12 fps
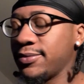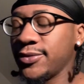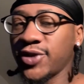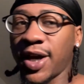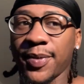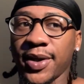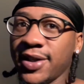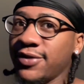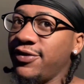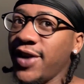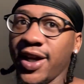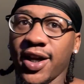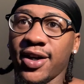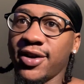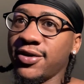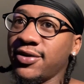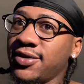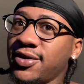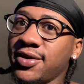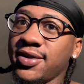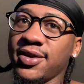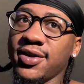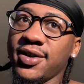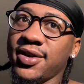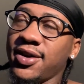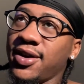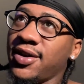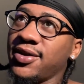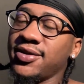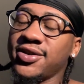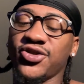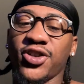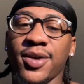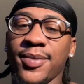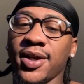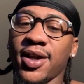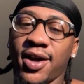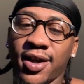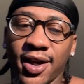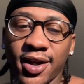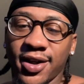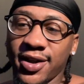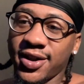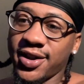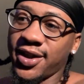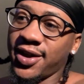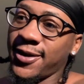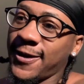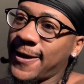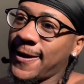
Dropping these videos and streaming and all that good shit.